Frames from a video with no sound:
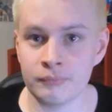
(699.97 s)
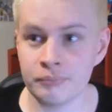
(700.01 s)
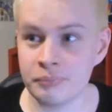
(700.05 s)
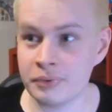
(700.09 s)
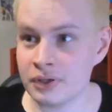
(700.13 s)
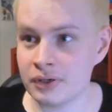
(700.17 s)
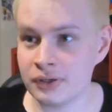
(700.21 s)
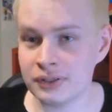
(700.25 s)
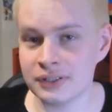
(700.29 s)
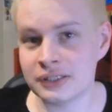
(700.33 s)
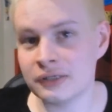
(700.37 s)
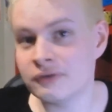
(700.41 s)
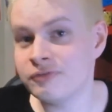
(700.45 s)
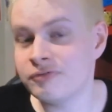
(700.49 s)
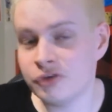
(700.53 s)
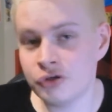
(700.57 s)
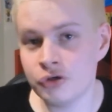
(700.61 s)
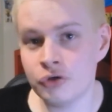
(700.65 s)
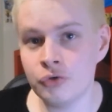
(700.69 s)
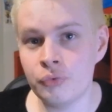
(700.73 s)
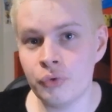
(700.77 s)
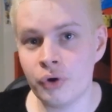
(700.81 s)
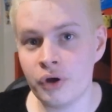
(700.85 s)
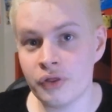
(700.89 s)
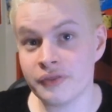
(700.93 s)
Because if
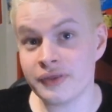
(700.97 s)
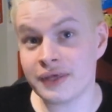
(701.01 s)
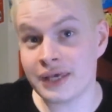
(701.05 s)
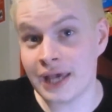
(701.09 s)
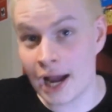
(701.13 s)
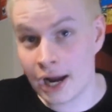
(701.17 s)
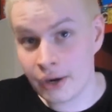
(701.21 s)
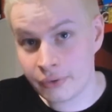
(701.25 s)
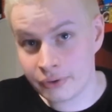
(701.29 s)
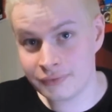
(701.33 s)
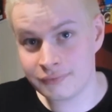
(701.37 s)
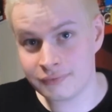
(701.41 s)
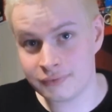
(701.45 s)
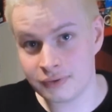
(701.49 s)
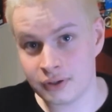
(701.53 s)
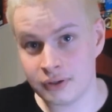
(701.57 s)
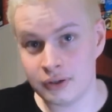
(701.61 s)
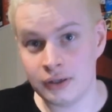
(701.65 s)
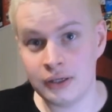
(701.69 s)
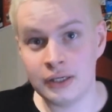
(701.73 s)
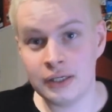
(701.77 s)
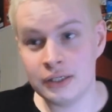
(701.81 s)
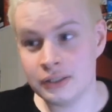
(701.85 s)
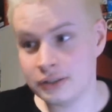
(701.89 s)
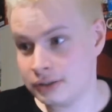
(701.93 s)
you were the
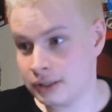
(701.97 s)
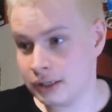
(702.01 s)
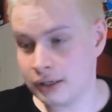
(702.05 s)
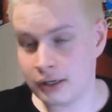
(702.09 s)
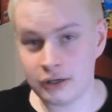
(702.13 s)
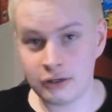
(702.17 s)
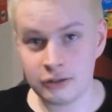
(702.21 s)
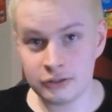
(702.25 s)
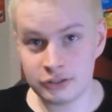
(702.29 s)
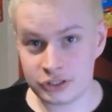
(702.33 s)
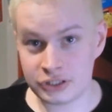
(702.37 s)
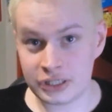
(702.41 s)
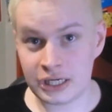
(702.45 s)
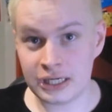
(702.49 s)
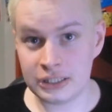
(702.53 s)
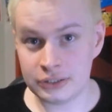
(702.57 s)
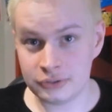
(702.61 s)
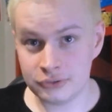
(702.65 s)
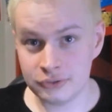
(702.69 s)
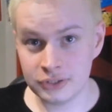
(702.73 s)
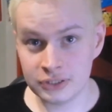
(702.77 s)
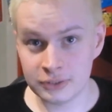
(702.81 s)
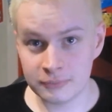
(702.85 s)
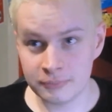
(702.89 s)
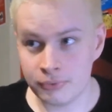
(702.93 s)
character, Jared
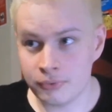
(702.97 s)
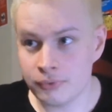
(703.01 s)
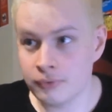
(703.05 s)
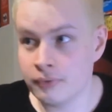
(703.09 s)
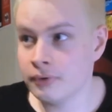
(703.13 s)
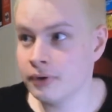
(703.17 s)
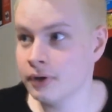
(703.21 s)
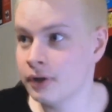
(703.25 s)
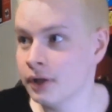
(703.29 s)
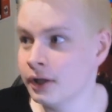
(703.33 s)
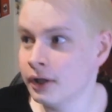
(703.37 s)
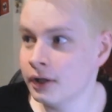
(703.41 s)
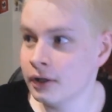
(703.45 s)
Usable,